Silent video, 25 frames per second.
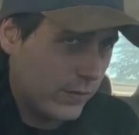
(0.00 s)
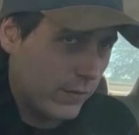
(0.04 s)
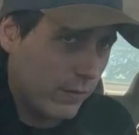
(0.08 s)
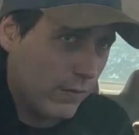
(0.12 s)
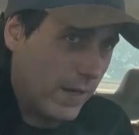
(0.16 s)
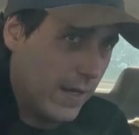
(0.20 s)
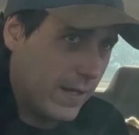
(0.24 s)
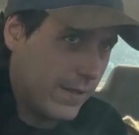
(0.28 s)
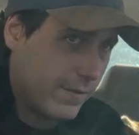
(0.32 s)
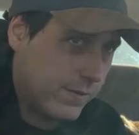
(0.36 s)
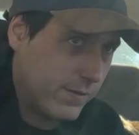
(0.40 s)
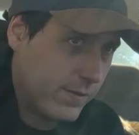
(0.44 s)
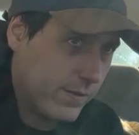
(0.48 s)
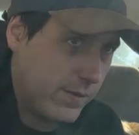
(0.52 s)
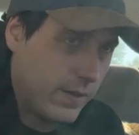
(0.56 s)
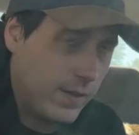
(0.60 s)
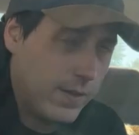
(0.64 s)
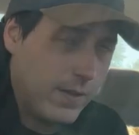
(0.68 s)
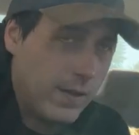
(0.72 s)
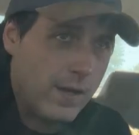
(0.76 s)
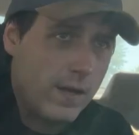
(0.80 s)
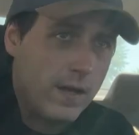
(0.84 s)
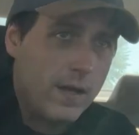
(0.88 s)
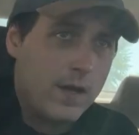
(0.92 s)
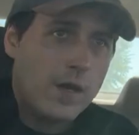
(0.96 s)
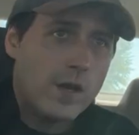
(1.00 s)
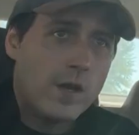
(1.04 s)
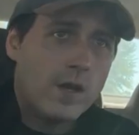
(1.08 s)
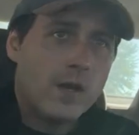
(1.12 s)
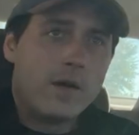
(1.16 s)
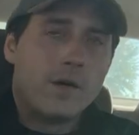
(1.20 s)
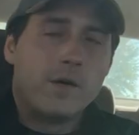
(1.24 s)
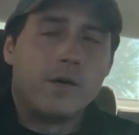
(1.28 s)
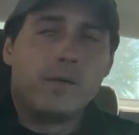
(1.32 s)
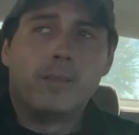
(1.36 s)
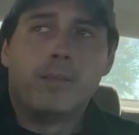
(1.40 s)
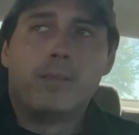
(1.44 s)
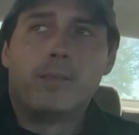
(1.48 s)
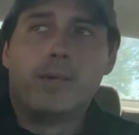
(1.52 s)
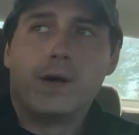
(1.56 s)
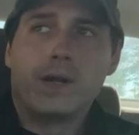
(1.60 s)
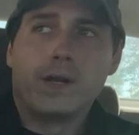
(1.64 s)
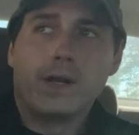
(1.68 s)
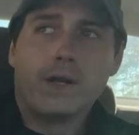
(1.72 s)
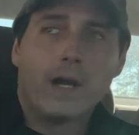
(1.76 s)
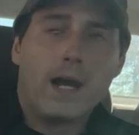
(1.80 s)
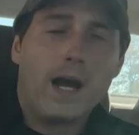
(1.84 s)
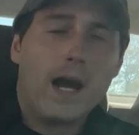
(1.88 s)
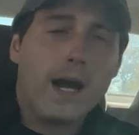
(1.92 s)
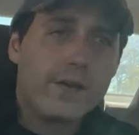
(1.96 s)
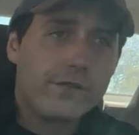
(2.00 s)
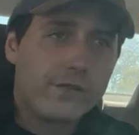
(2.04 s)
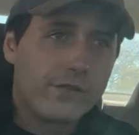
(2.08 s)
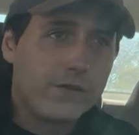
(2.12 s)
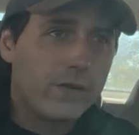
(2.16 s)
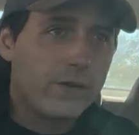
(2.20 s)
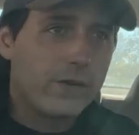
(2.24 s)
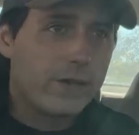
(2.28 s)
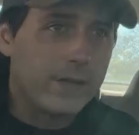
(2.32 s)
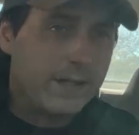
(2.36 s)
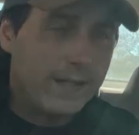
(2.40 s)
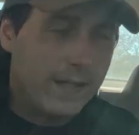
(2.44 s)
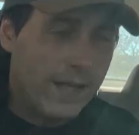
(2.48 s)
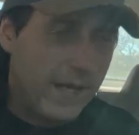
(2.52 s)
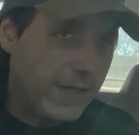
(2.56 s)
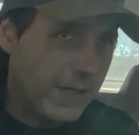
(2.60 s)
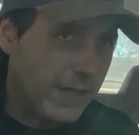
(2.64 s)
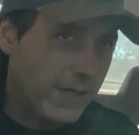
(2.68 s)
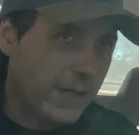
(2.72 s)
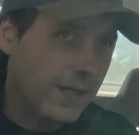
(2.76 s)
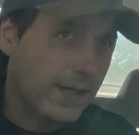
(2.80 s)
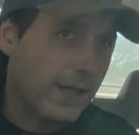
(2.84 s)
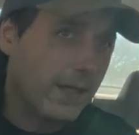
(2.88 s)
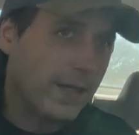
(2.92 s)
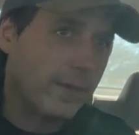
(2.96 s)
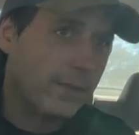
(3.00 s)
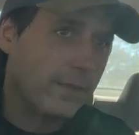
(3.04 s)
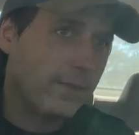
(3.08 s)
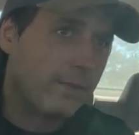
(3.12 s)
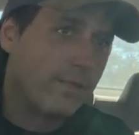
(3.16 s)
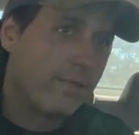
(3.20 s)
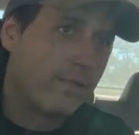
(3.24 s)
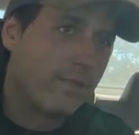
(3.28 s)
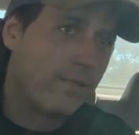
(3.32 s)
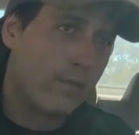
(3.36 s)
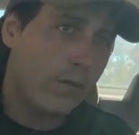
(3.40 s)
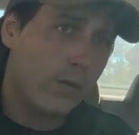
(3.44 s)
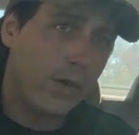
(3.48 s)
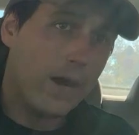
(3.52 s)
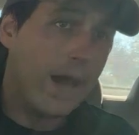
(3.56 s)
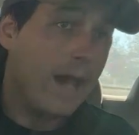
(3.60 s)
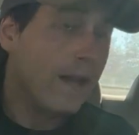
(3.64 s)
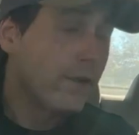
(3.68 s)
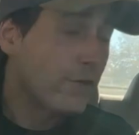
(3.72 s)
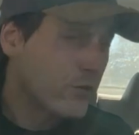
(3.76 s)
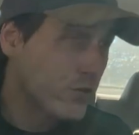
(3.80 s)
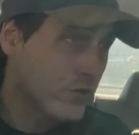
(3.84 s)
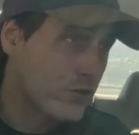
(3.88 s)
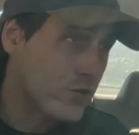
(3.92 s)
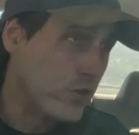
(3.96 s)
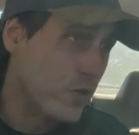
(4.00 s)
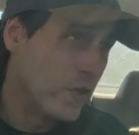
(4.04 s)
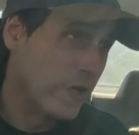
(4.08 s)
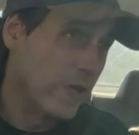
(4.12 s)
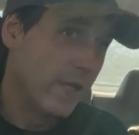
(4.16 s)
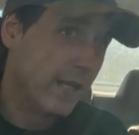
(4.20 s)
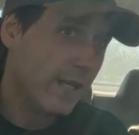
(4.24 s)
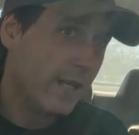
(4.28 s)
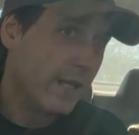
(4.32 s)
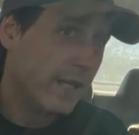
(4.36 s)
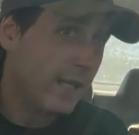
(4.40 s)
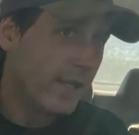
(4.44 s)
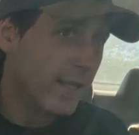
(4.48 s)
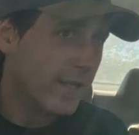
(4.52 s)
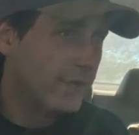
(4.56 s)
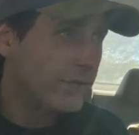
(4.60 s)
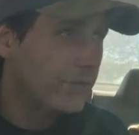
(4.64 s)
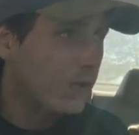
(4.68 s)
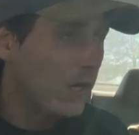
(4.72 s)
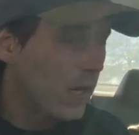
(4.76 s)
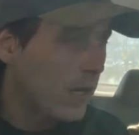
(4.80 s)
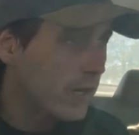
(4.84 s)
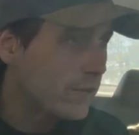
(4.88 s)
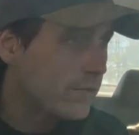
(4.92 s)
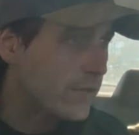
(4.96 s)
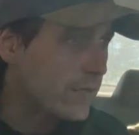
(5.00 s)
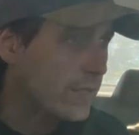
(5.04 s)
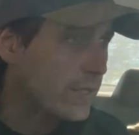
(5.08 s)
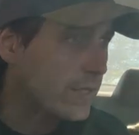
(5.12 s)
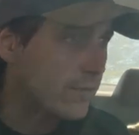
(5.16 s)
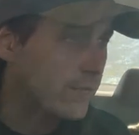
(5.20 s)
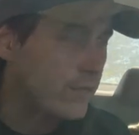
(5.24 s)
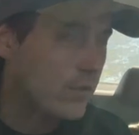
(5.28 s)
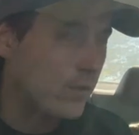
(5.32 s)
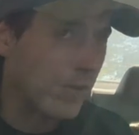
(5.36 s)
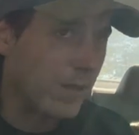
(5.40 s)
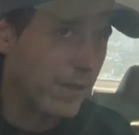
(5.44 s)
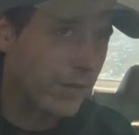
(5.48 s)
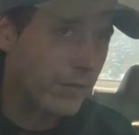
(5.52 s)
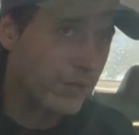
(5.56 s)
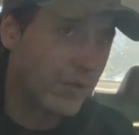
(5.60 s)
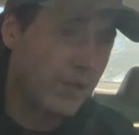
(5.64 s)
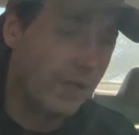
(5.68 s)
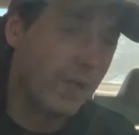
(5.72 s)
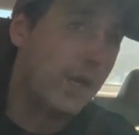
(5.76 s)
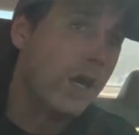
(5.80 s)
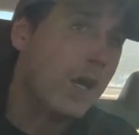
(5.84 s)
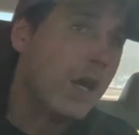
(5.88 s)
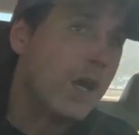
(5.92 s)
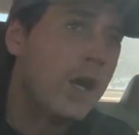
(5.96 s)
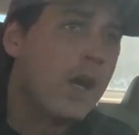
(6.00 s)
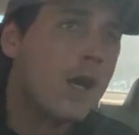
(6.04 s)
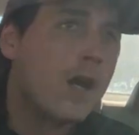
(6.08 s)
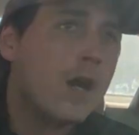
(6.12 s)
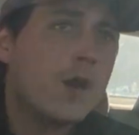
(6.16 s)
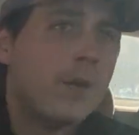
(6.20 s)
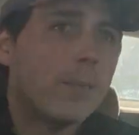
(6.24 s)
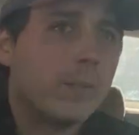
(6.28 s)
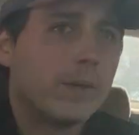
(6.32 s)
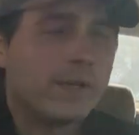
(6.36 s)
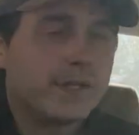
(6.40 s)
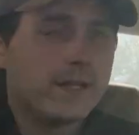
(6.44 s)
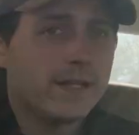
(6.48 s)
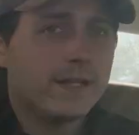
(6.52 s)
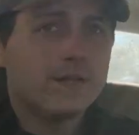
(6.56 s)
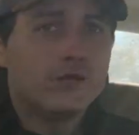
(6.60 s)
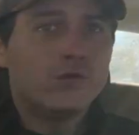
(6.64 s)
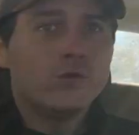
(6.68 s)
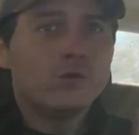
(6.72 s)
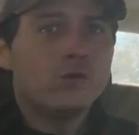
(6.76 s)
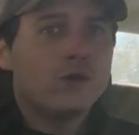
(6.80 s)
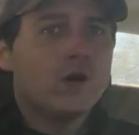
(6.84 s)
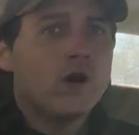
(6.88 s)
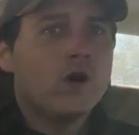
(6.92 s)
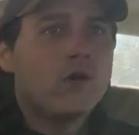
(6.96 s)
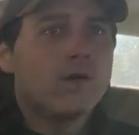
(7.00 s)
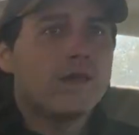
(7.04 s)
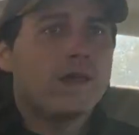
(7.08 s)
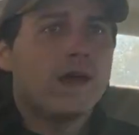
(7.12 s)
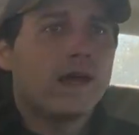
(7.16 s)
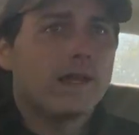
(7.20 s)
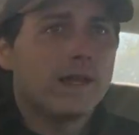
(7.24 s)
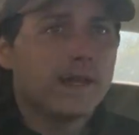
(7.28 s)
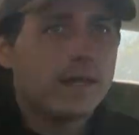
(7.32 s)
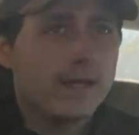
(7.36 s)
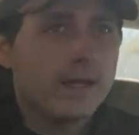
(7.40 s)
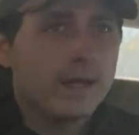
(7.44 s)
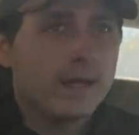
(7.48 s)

the rest. Uh-huh. But I started taking it for energy, and it does. It gives you energy. But did you know that